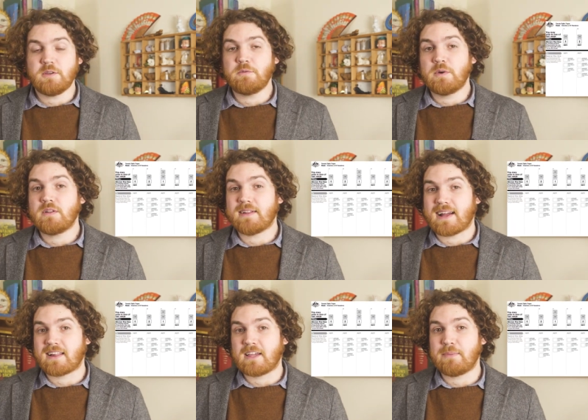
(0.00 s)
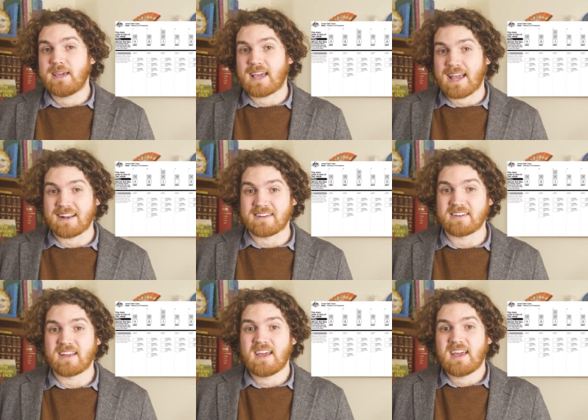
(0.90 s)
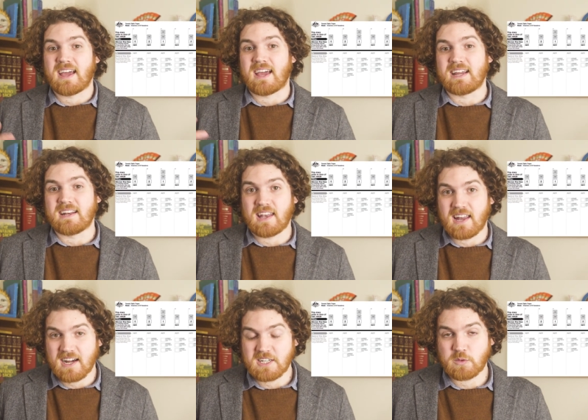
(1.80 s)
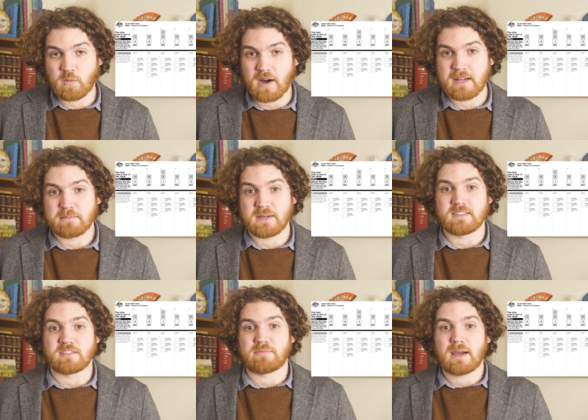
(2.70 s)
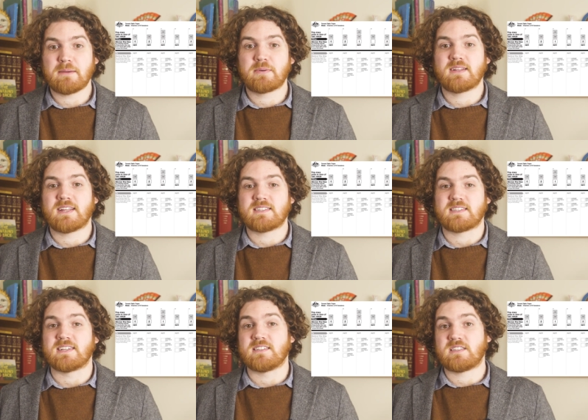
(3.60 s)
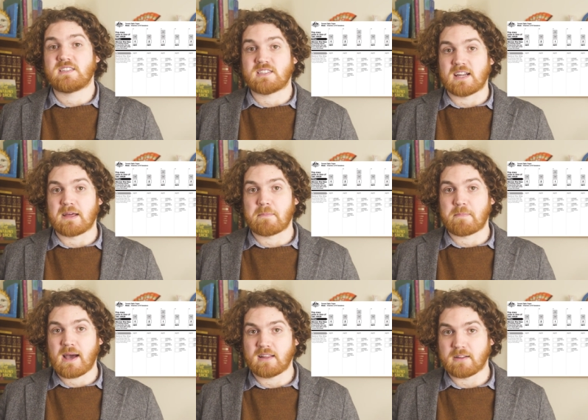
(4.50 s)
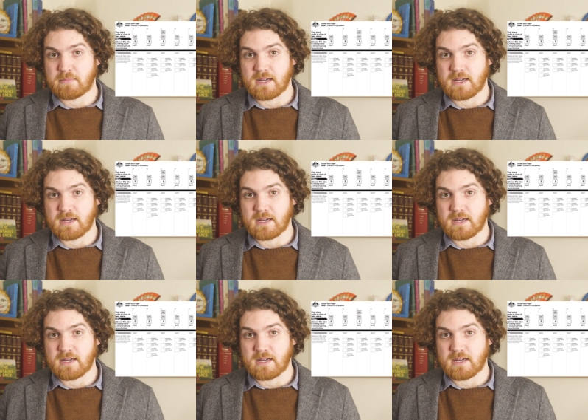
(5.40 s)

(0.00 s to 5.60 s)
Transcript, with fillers: you will likely be handed a large white piece of paper that says Senate ballot